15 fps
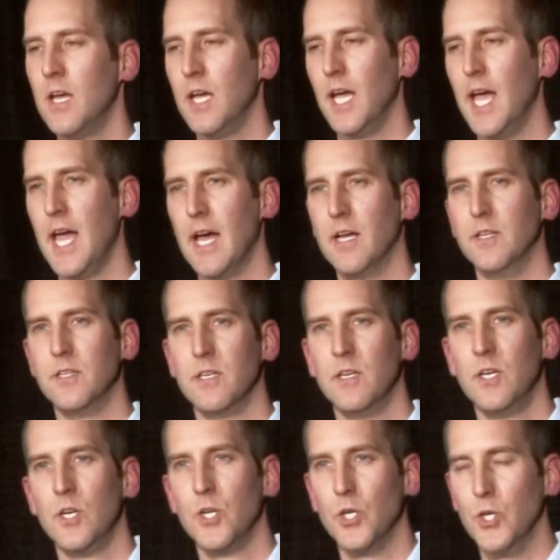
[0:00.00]
And
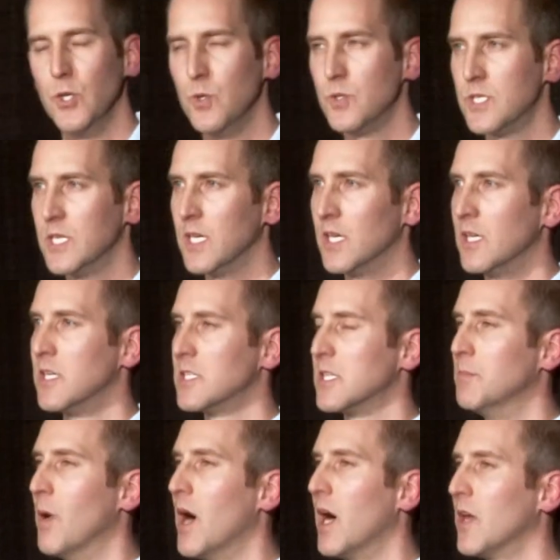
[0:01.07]
using
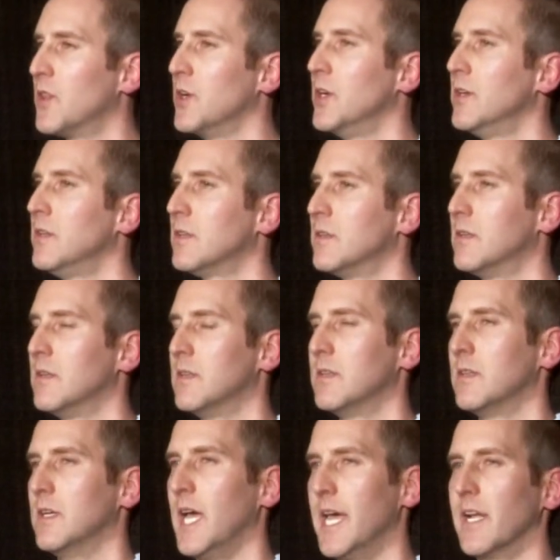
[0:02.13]
some other
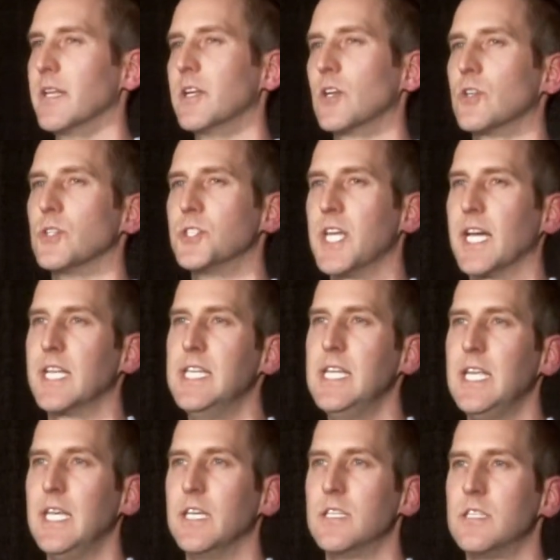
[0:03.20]
analytical
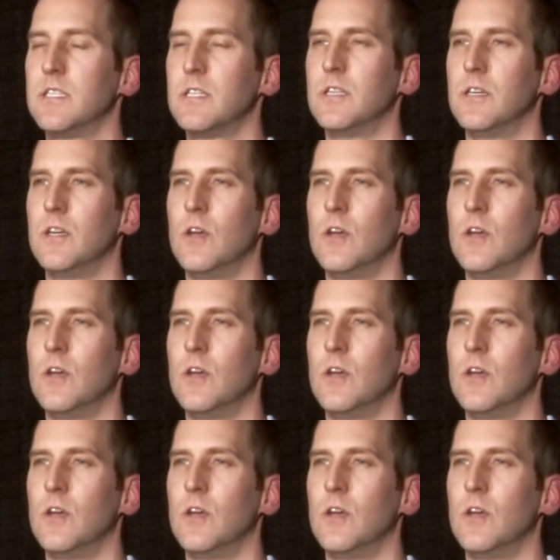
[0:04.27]
techniques,